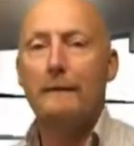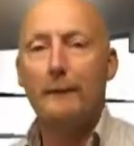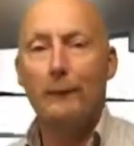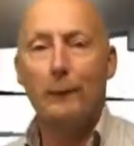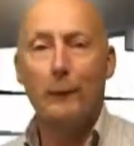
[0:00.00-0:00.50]
to
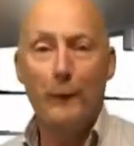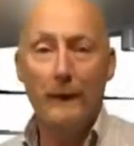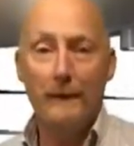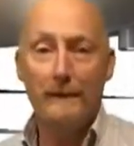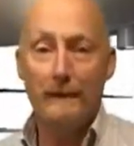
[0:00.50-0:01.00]
call
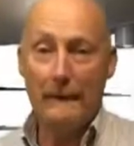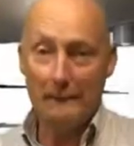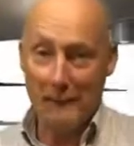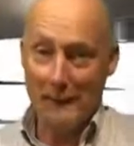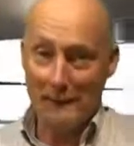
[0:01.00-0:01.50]
theirs the
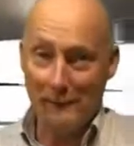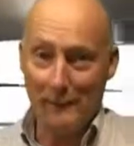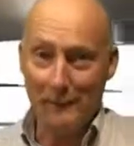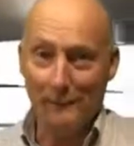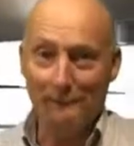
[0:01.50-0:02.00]

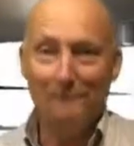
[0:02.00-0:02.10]
intervention.